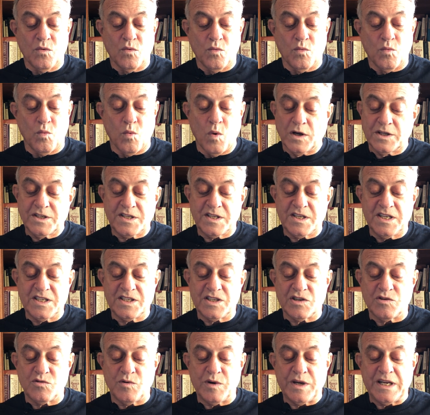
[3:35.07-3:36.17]
Once these
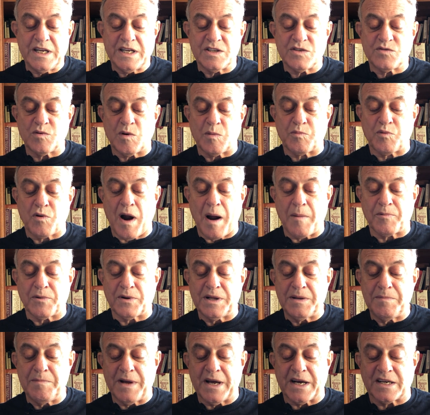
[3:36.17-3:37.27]
ingredients were
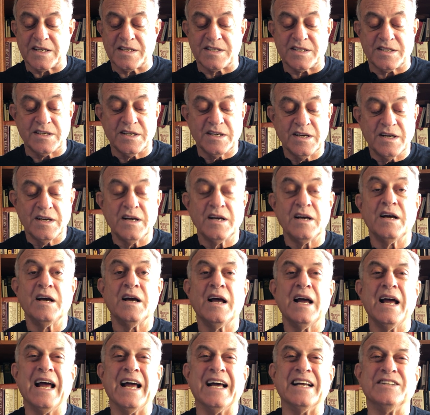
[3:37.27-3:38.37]
properly mixed,
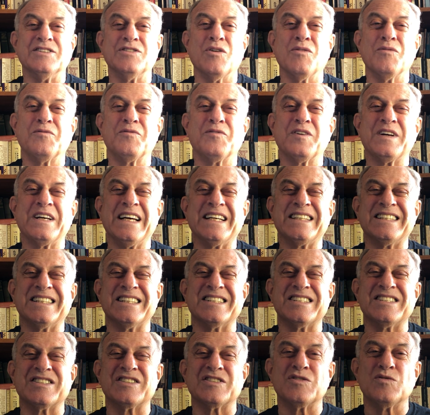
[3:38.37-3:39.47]
and don't forget to
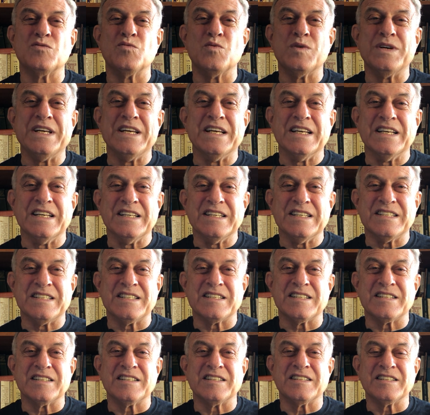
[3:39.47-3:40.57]

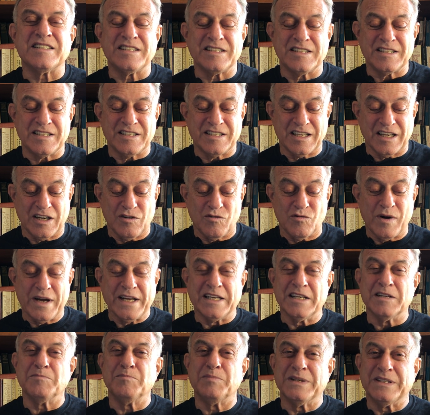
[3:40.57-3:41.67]
squeeze the
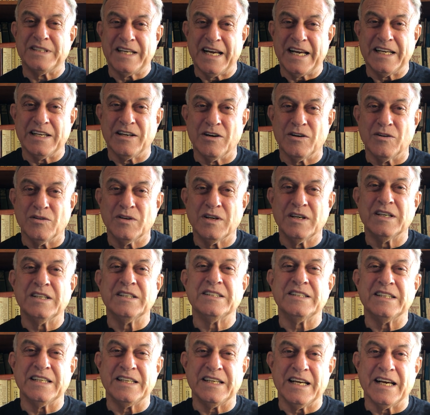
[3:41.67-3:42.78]
grated potato
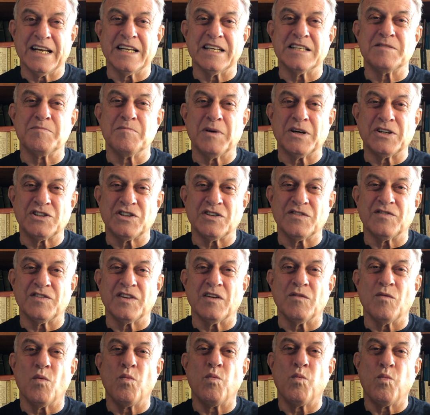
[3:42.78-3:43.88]
to get as much of
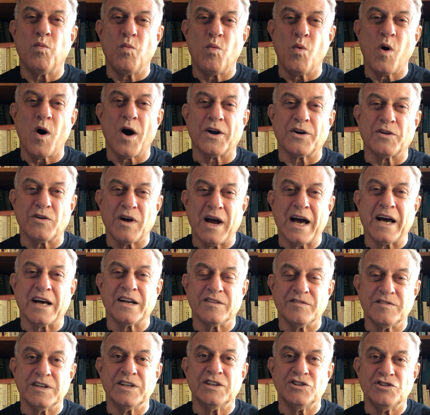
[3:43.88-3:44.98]
the water out
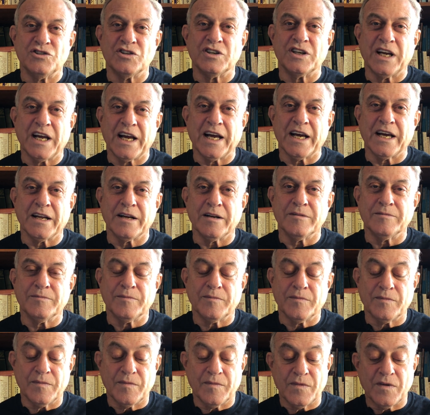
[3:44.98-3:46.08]
of it as you can
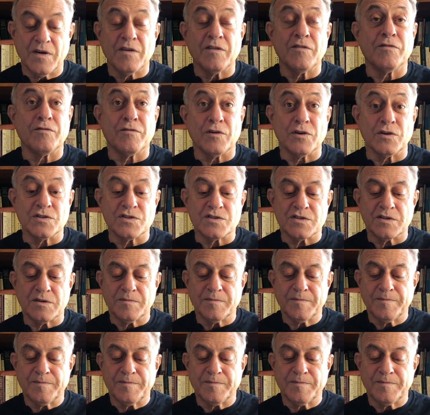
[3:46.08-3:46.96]
first.